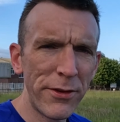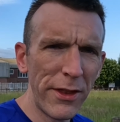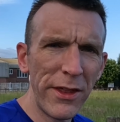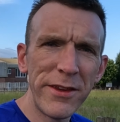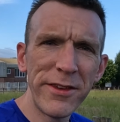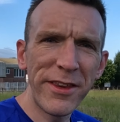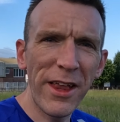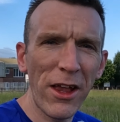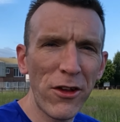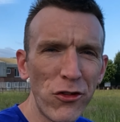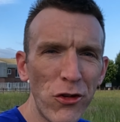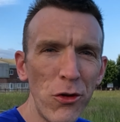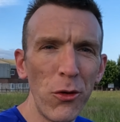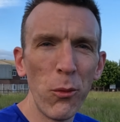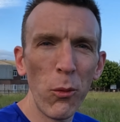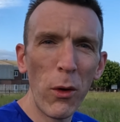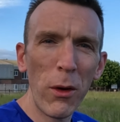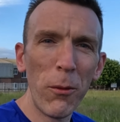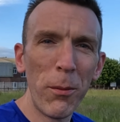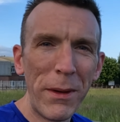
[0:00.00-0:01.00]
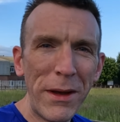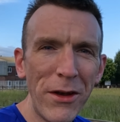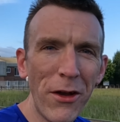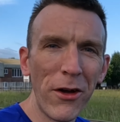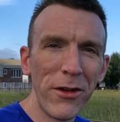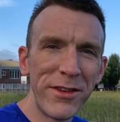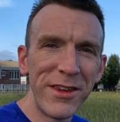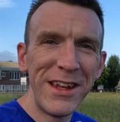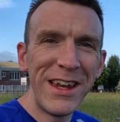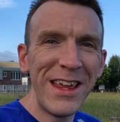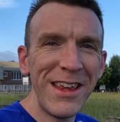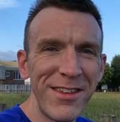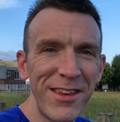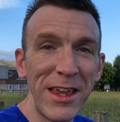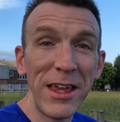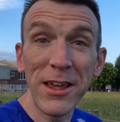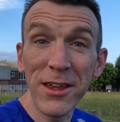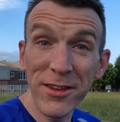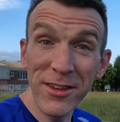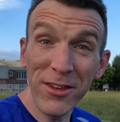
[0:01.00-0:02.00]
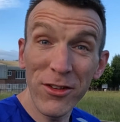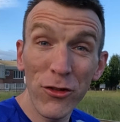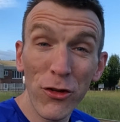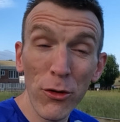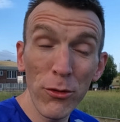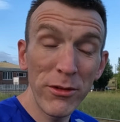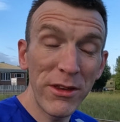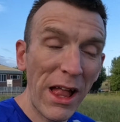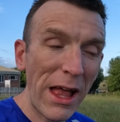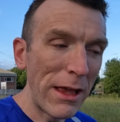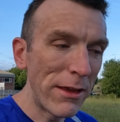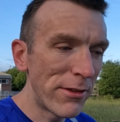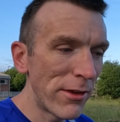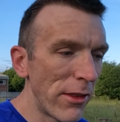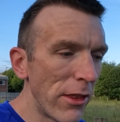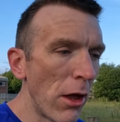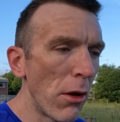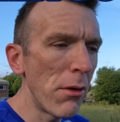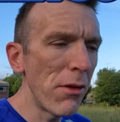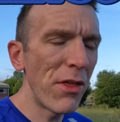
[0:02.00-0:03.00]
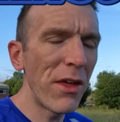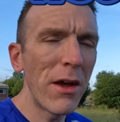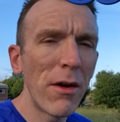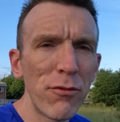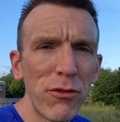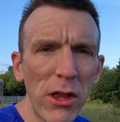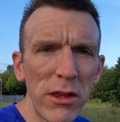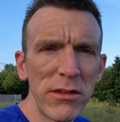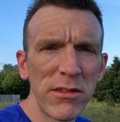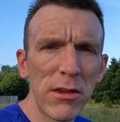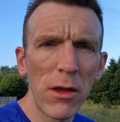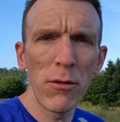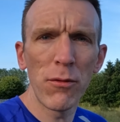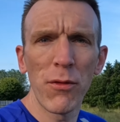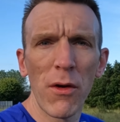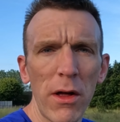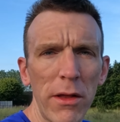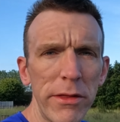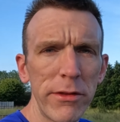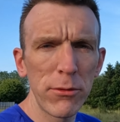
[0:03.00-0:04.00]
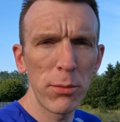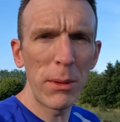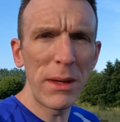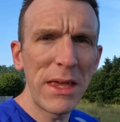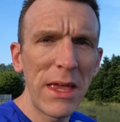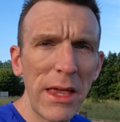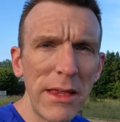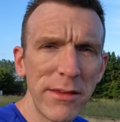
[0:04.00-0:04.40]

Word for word: So this section will be nice and easy because it's Tuesday. So the only thing I've done so far this week